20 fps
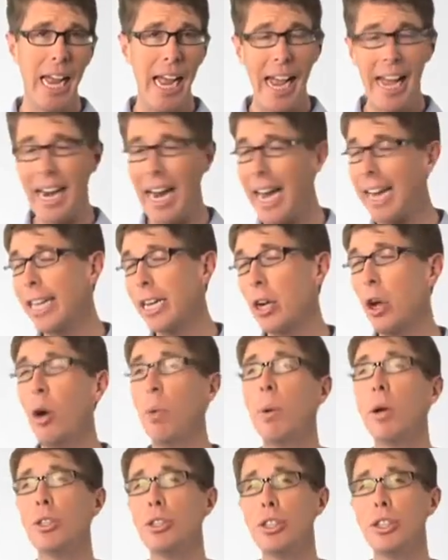And I can
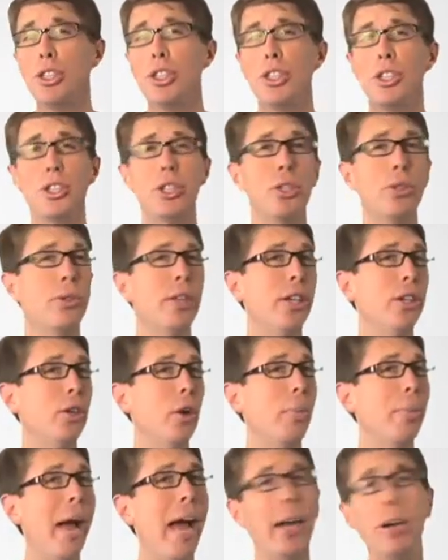almost assure you that
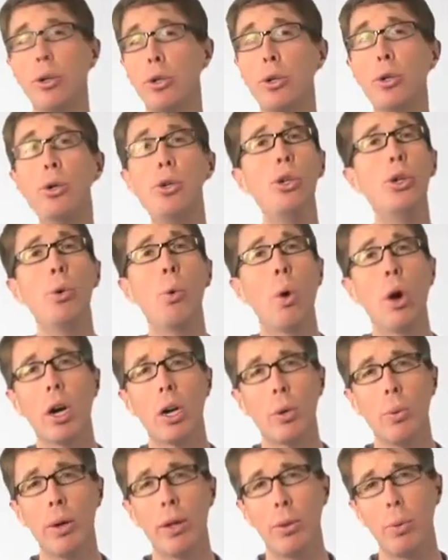no matter who you
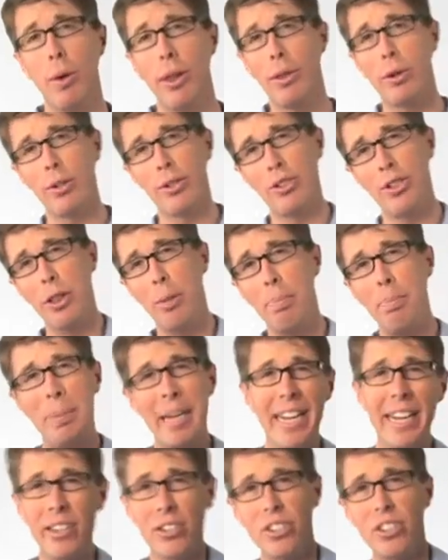work with, whether it's the
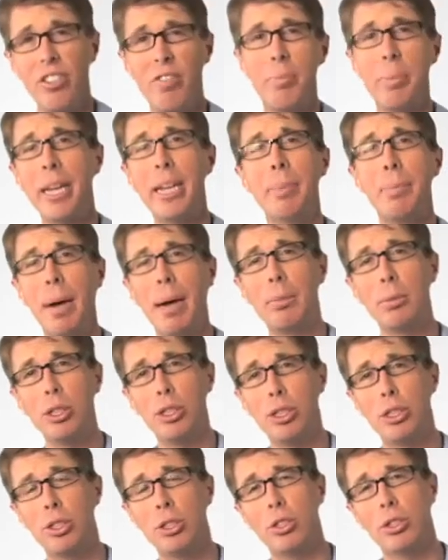biggest of big
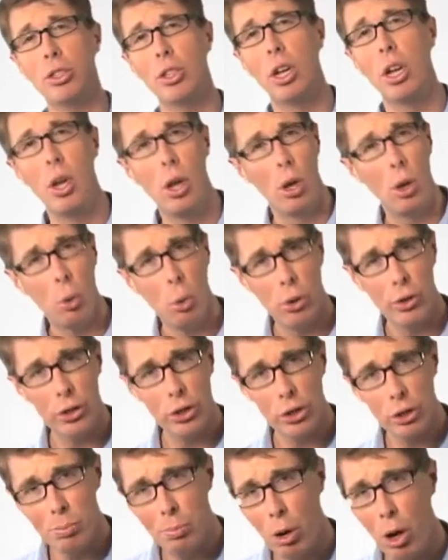publishers or the
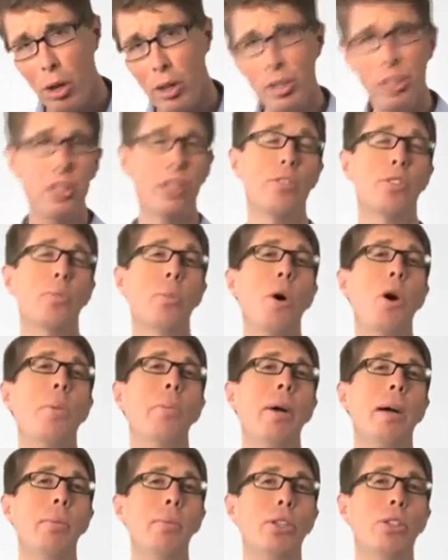smallest of small
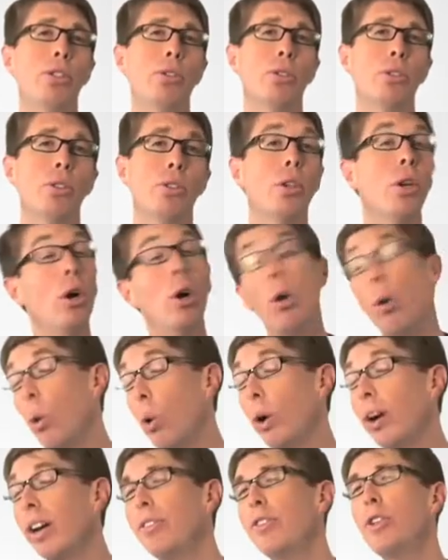publishers,
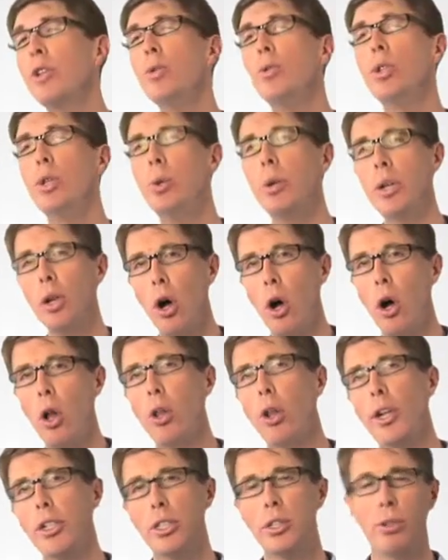or if you do it
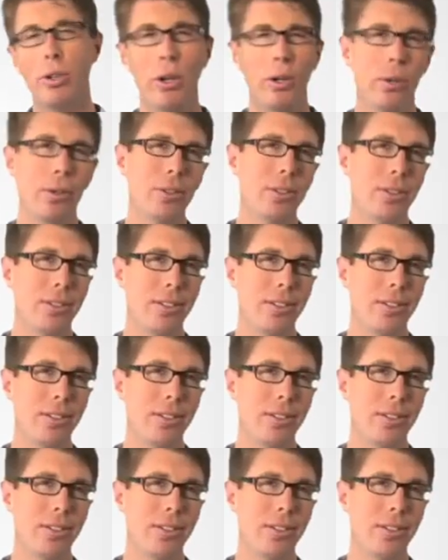all on your own,